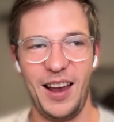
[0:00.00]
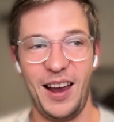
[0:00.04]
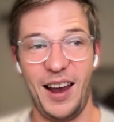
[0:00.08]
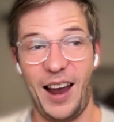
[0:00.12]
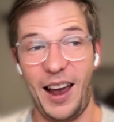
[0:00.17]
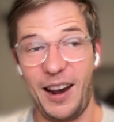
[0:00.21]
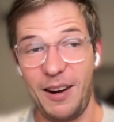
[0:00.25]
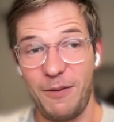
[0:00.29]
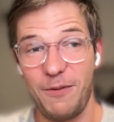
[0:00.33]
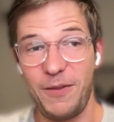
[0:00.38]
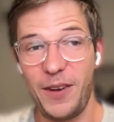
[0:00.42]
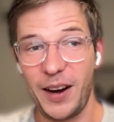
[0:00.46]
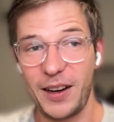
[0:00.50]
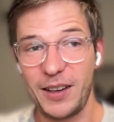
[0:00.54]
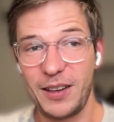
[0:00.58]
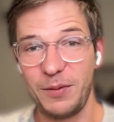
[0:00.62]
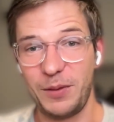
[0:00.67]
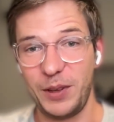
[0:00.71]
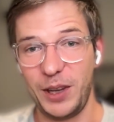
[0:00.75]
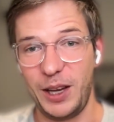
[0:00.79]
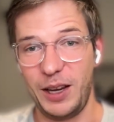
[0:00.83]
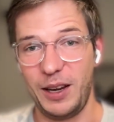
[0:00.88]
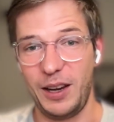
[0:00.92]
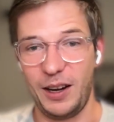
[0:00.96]
And
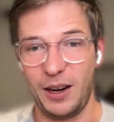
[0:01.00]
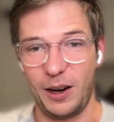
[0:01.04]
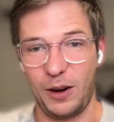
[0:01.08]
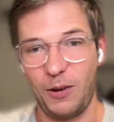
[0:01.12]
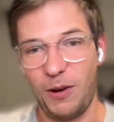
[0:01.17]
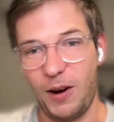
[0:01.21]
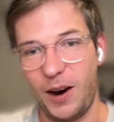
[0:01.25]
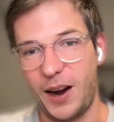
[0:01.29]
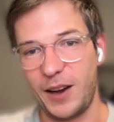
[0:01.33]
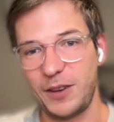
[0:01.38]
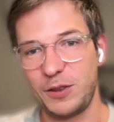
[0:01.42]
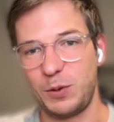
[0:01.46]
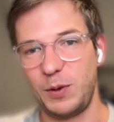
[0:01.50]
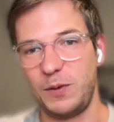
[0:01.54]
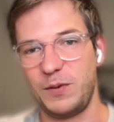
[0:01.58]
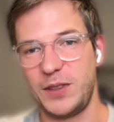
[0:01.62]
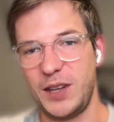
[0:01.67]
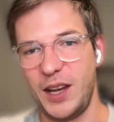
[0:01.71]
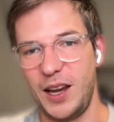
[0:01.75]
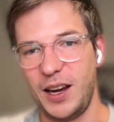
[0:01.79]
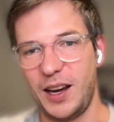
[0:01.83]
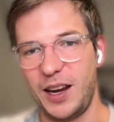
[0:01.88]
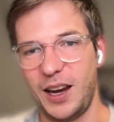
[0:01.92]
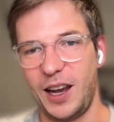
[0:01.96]
effectively in Across, we've
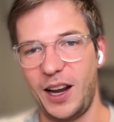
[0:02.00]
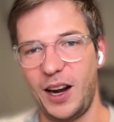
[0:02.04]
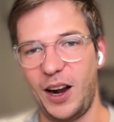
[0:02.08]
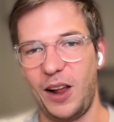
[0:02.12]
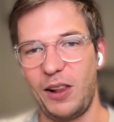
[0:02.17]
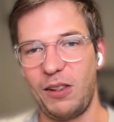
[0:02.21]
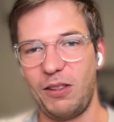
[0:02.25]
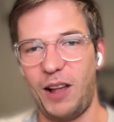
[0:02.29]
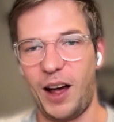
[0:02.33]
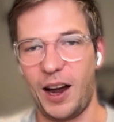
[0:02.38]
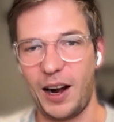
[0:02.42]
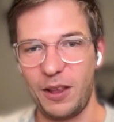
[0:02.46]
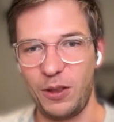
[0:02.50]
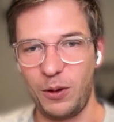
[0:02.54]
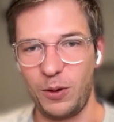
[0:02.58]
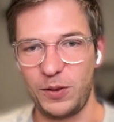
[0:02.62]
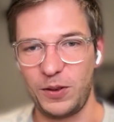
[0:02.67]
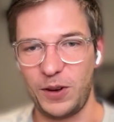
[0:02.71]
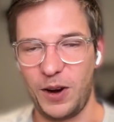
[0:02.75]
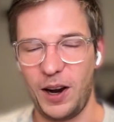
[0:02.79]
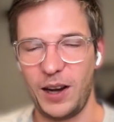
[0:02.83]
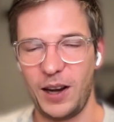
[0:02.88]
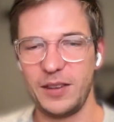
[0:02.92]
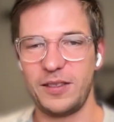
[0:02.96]
taken a lot of those
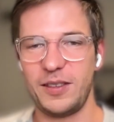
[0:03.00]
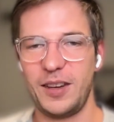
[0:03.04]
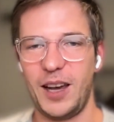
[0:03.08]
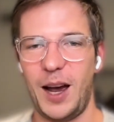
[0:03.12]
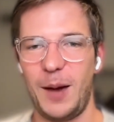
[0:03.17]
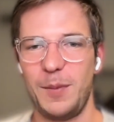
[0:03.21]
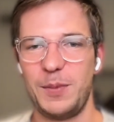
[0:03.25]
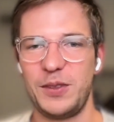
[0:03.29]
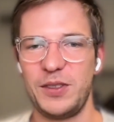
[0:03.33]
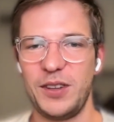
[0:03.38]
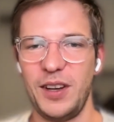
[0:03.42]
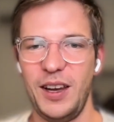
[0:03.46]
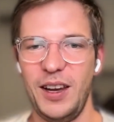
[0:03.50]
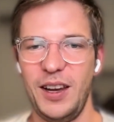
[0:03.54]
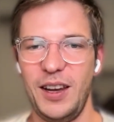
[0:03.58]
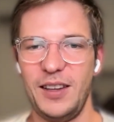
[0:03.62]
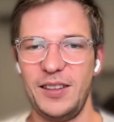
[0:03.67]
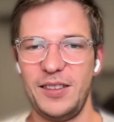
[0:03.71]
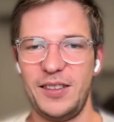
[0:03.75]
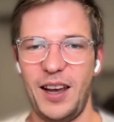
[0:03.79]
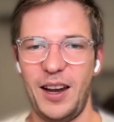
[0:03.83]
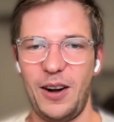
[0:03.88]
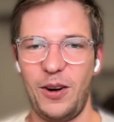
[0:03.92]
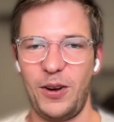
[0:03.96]
concepts,
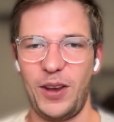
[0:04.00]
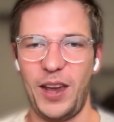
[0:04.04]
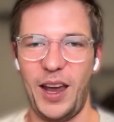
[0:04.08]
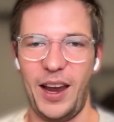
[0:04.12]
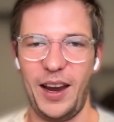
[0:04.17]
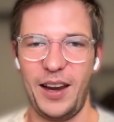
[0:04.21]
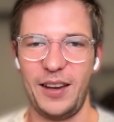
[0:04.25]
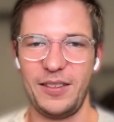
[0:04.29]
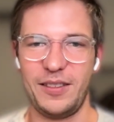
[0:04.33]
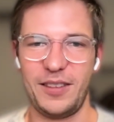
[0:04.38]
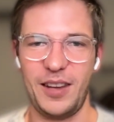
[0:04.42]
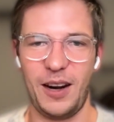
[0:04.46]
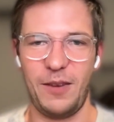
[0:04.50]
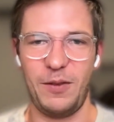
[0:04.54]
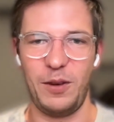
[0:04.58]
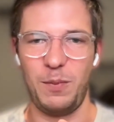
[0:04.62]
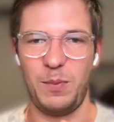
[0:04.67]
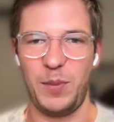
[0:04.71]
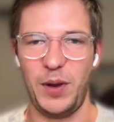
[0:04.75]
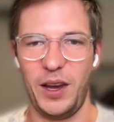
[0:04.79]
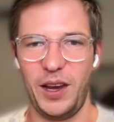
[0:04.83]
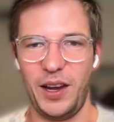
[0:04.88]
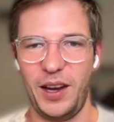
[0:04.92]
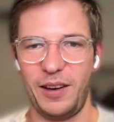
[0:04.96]
said, okay, instead of it
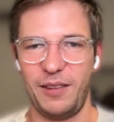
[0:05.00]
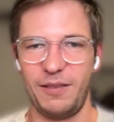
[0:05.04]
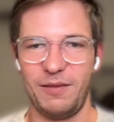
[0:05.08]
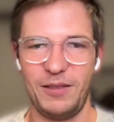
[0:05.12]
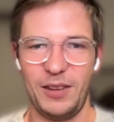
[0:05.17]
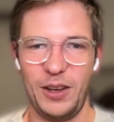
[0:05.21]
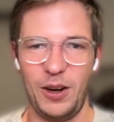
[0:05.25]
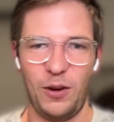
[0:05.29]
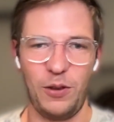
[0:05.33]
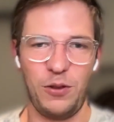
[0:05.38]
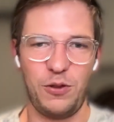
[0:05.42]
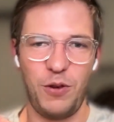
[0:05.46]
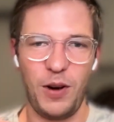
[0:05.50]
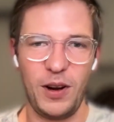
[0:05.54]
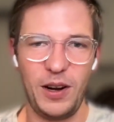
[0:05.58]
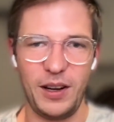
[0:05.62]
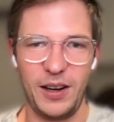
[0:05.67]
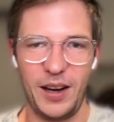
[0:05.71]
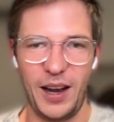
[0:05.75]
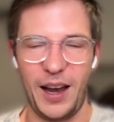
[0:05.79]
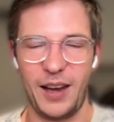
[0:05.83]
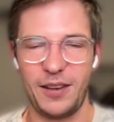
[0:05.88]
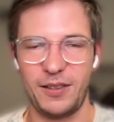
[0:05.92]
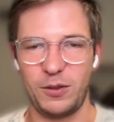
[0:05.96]
being, trading
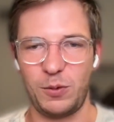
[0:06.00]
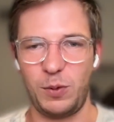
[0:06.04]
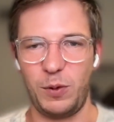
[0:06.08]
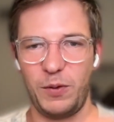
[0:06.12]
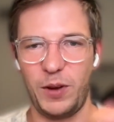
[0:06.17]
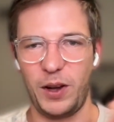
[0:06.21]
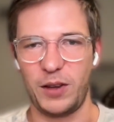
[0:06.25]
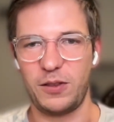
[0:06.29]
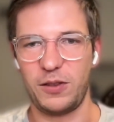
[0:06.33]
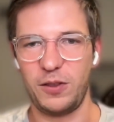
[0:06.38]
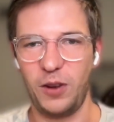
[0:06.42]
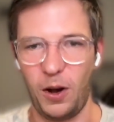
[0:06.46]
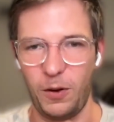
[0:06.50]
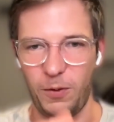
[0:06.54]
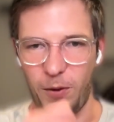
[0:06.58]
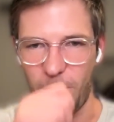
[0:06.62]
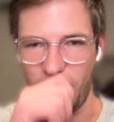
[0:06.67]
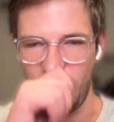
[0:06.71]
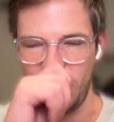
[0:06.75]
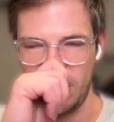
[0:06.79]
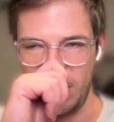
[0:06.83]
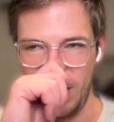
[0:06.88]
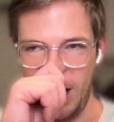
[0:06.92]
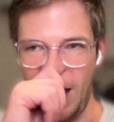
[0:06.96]
desks, we've got
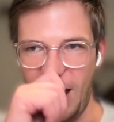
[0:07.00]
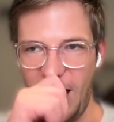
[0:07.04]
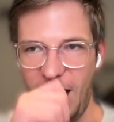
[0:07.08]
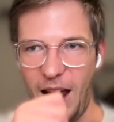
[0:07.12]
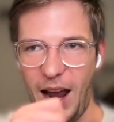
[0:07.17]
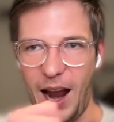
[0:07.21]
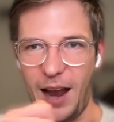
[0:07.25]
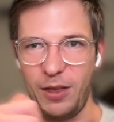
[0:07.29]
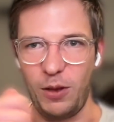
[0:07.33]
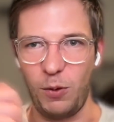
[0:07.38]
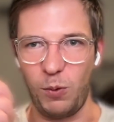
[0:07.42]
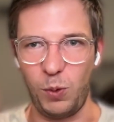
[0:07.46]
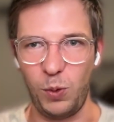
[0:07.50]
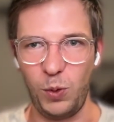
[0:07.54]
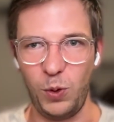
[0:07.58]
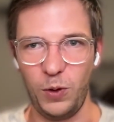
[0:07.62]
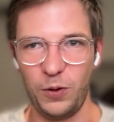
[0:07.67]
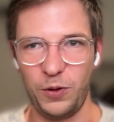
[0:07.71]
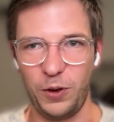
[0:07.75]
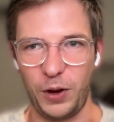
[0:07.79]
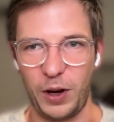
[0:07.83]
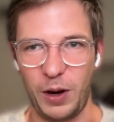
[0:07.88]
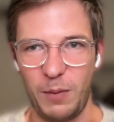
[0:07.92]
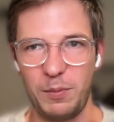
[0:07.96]
solvers, and the
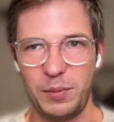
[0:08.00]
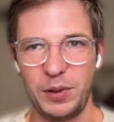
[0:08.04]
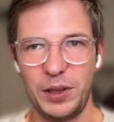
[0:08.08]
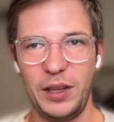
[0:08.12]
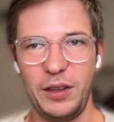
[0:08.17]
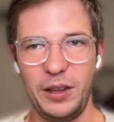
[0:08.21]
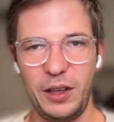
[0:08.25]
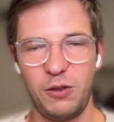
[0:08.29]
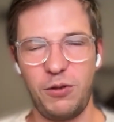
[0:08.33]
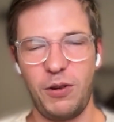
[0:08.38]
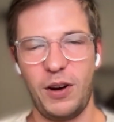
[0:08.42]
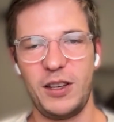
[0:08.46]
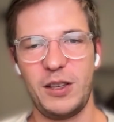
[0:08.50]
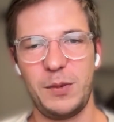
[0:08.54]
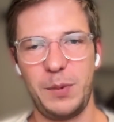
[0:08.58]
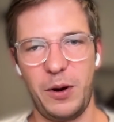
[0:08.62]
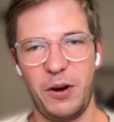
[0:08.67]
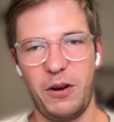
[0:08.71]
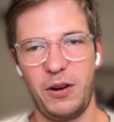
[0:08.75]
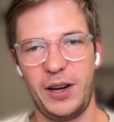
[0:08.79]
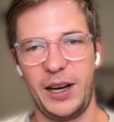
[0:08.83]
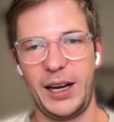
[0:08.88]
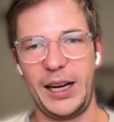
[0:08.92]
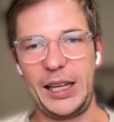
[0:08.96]
rules are completely
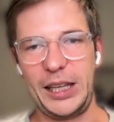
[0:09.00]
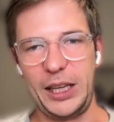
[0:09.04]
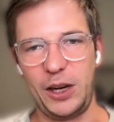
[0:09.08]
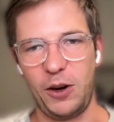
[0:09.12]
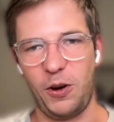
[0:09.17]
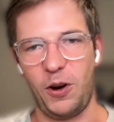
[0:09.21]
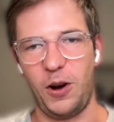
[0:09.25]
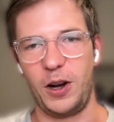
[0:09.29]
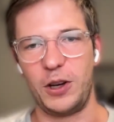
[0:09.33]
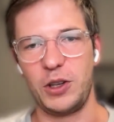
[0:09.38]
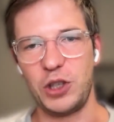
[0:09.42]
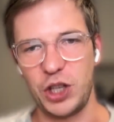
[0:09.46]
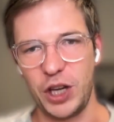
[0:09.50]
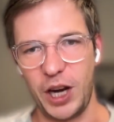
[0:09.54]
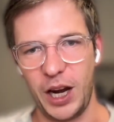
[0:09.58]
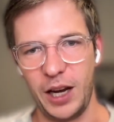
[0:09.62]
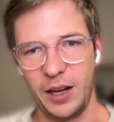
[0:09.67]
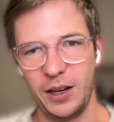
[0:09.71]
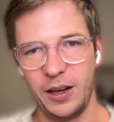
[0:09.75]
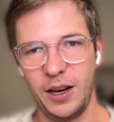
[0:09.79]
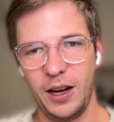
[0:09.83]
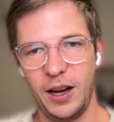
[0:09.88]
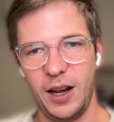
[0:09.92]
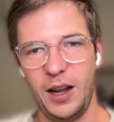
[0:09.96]
transparent and clear on
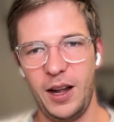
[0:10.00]
chain.